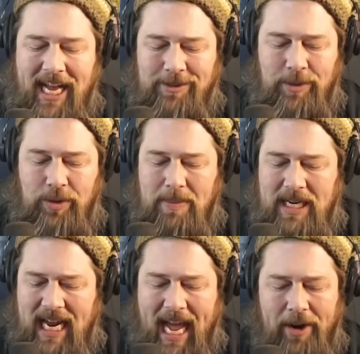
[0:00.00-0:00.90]
which would be
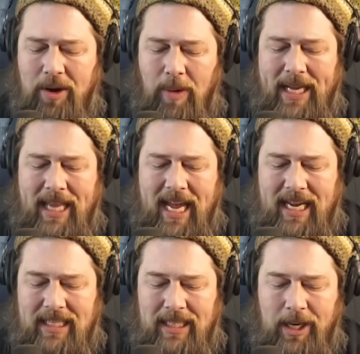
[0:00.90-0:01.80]
neat. I don't know why
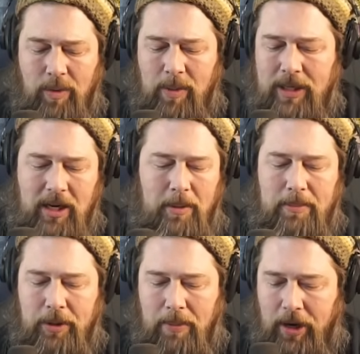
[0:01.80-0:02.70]
they went with double
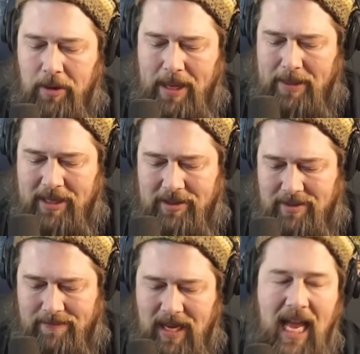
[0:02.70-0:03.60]
Bloomburrow. Maybe because,
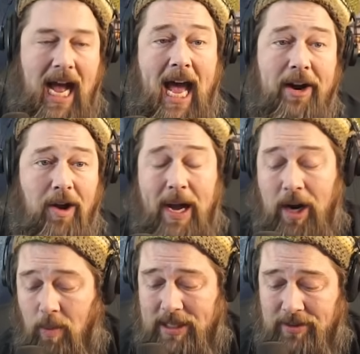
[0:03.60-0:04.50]
I don't know. I know
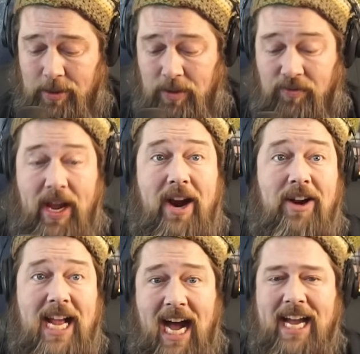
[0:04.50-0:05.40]
Wizards was
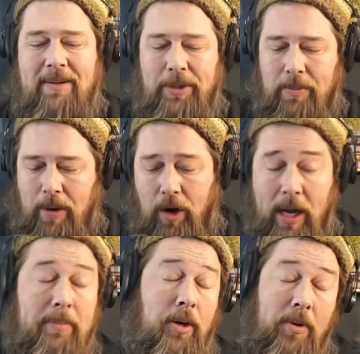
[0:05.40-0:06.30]
very high on Bloomburrow,
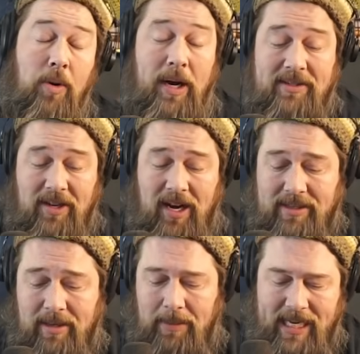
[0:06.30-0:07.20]
and Bloomburrow was
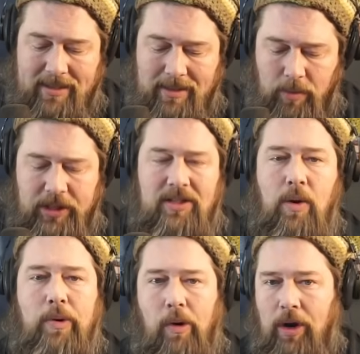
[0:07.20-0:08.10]
awesome. We'll just go
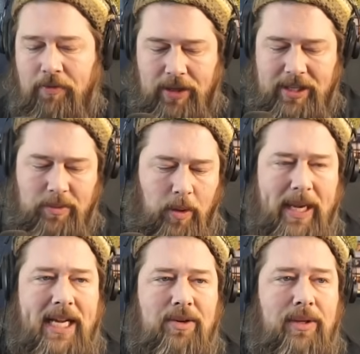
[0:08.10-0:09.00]
in order for this one. We
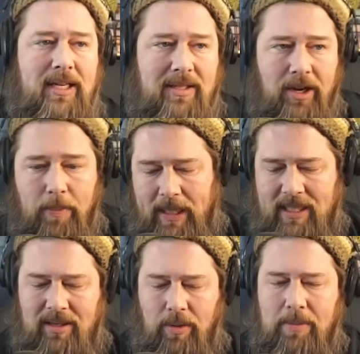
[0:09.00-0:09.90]
got 2 of these to open. Let's
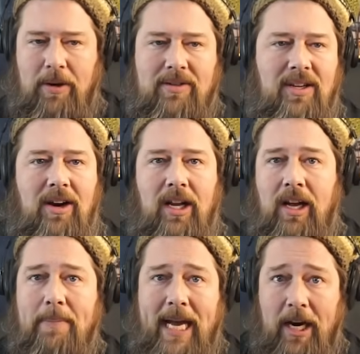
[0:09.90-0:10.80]
start with Murders of
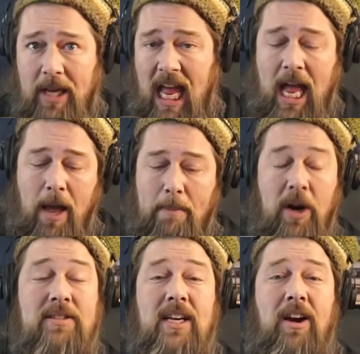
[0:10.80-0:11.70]
Karlov Manor.
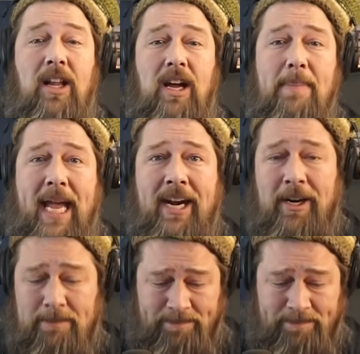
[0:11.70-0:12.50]
Murders of Karlov Manor,